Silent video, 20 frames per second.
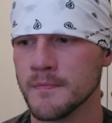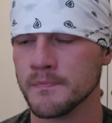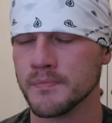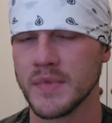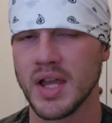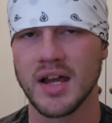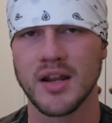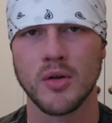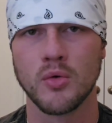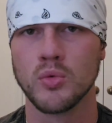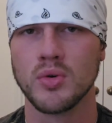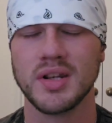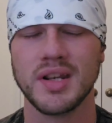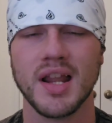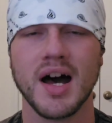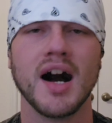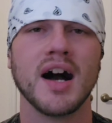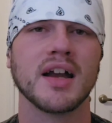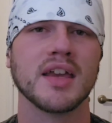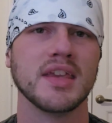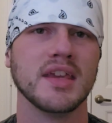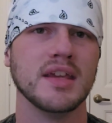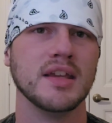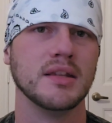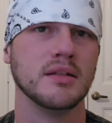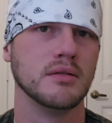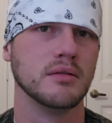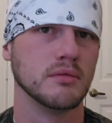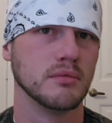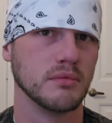knock
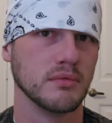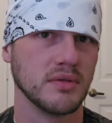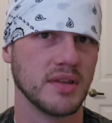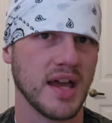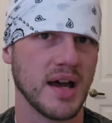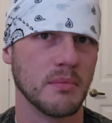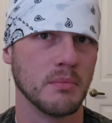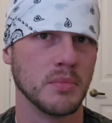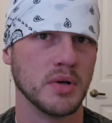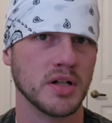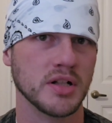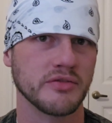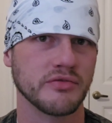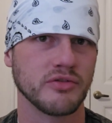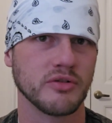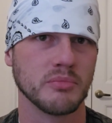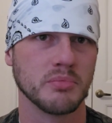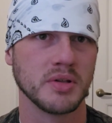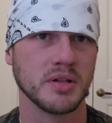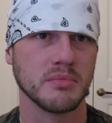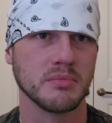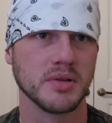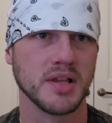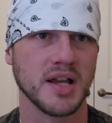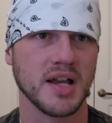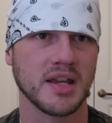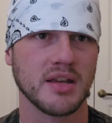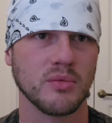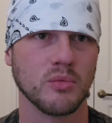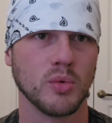it that much for being
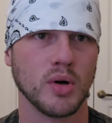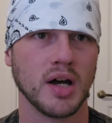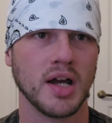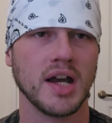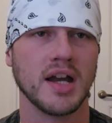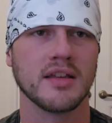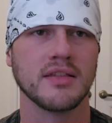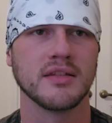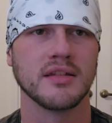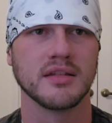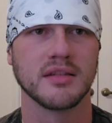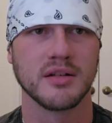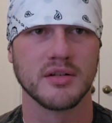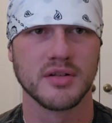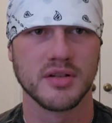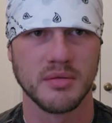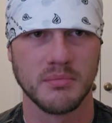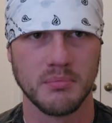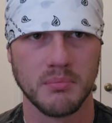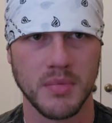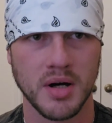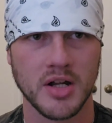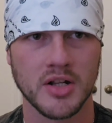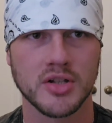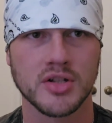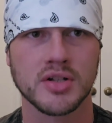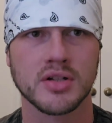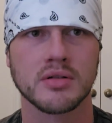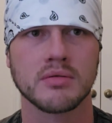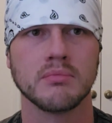black and white. I think there's a
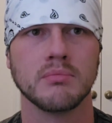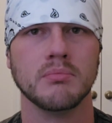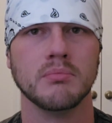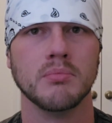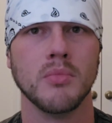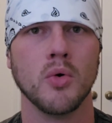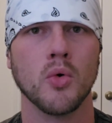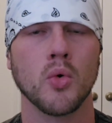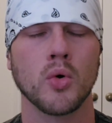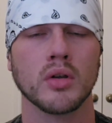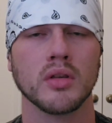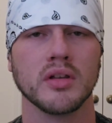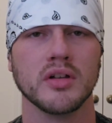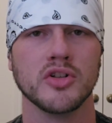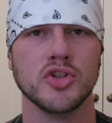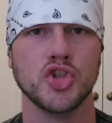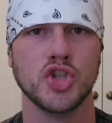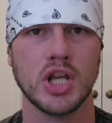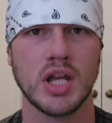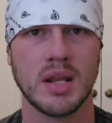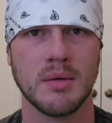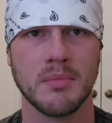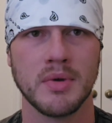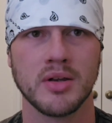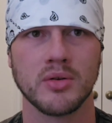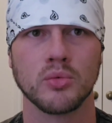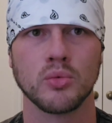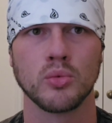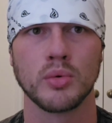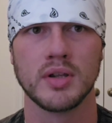much more
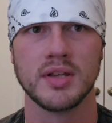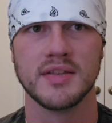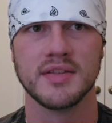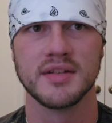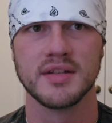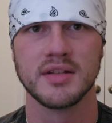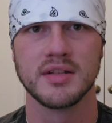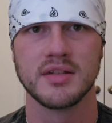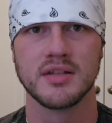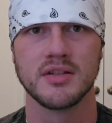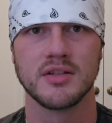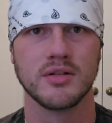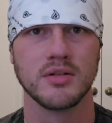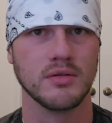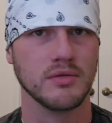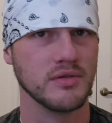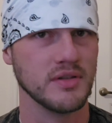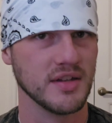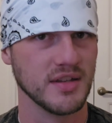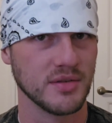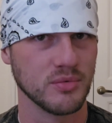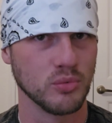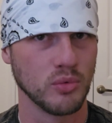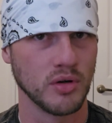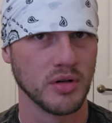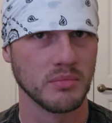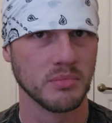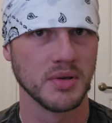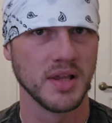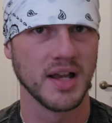legitimate reason to do this
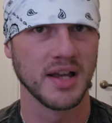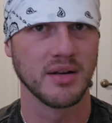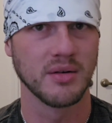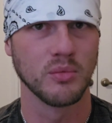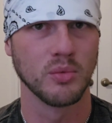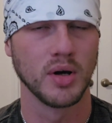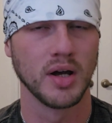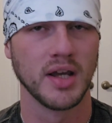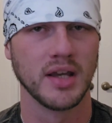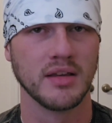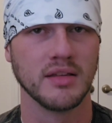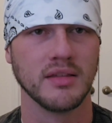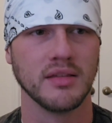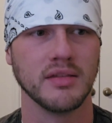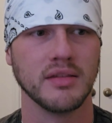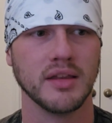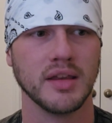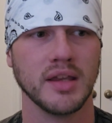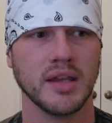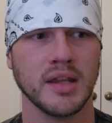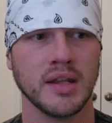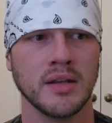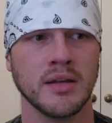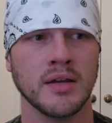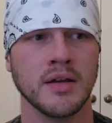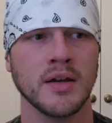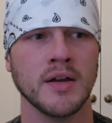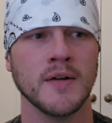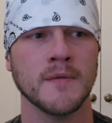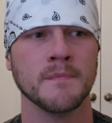one black and white than
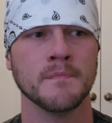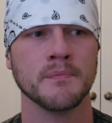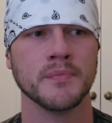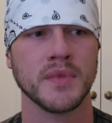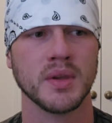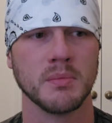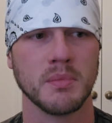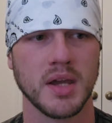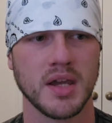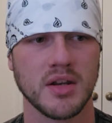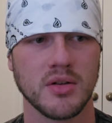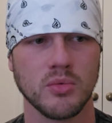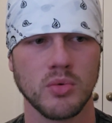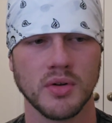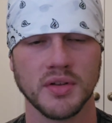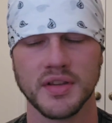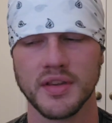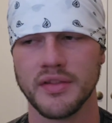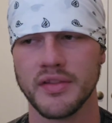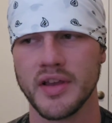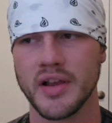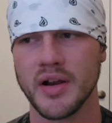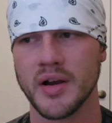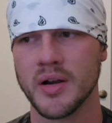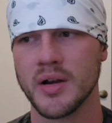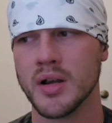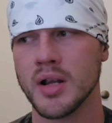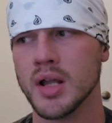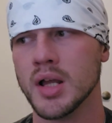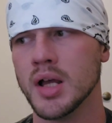Man Who Wasn't
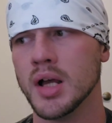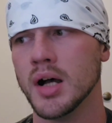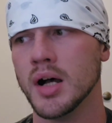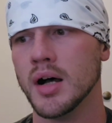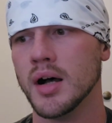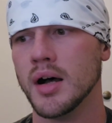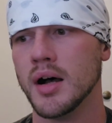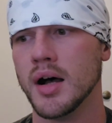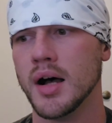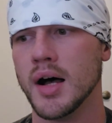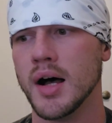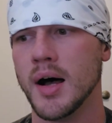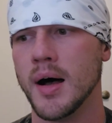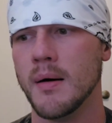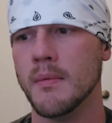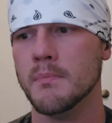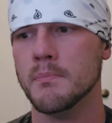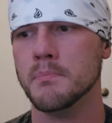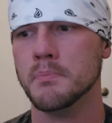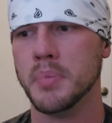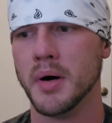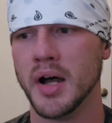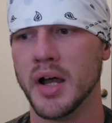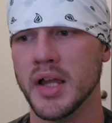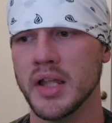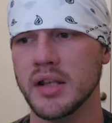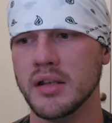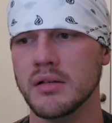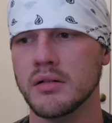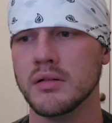There.
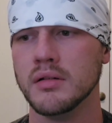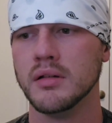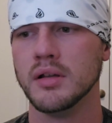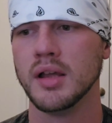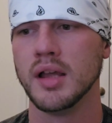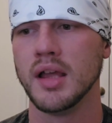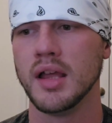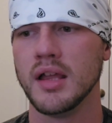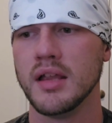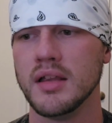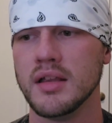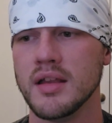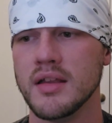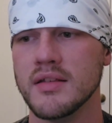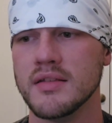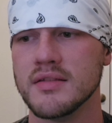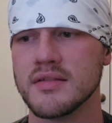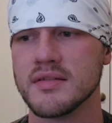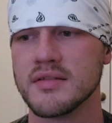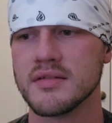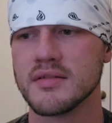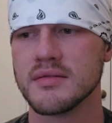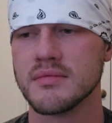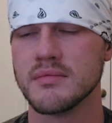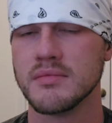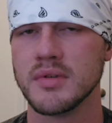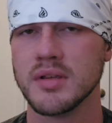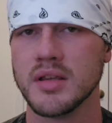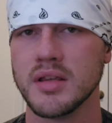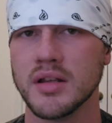But
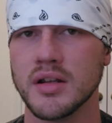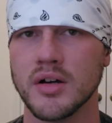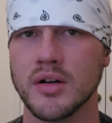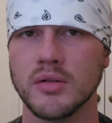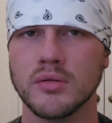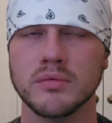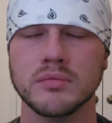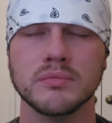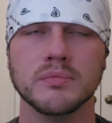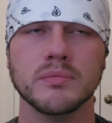it's, you know,